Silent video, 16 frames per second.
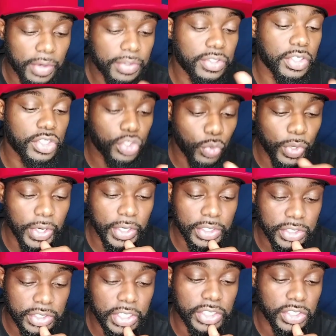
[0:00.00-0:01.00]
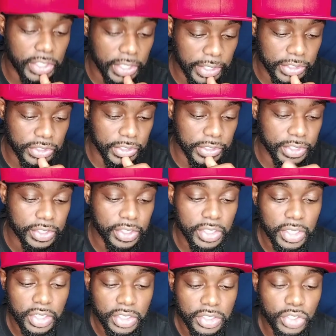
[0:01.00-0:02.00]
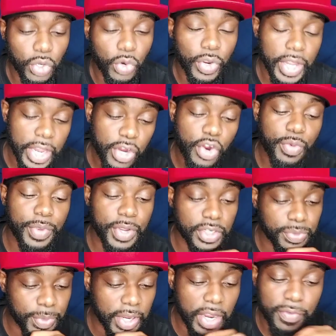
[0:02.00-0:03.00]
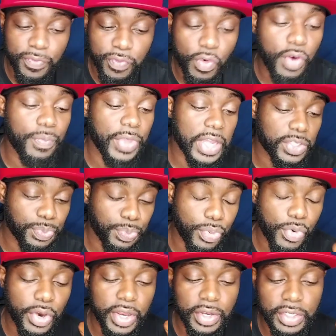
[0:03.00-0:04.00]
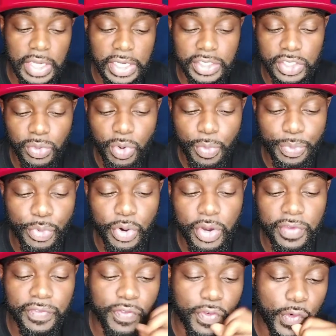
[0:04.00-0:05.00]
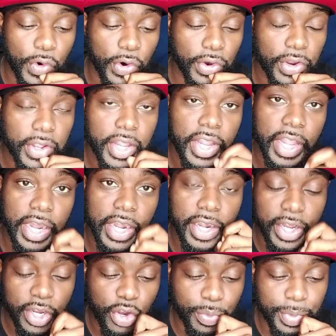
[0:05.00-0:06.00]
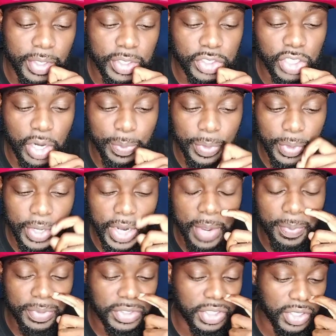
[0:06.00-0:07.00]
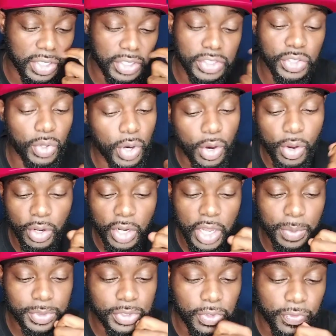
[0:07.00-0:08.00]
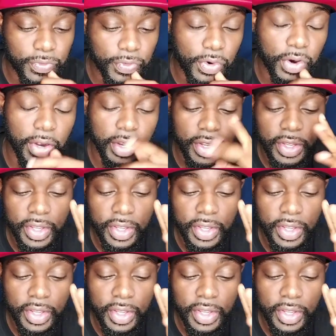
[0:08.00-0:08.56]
to 26 inches. So increments, man, that's 0.4 and an increment jump on that particular. So all up so far.